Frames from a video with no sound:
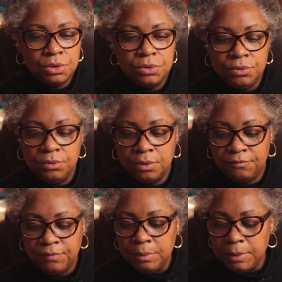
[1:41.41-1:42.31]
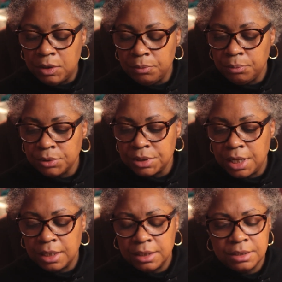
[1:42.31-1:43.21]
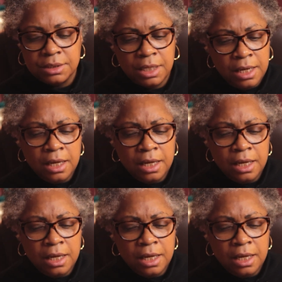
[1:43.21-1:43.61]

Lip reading: to a female protagonist,